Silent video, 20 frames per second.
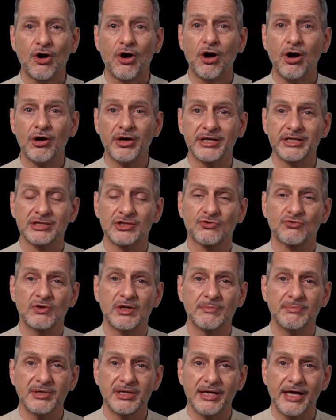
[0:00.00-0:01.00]
all
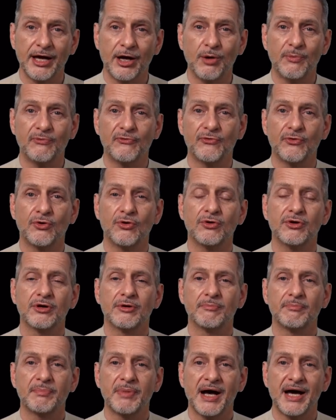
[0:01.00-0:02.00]
extremely helpful
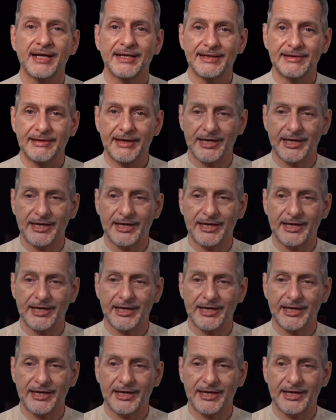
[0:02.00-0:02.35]
body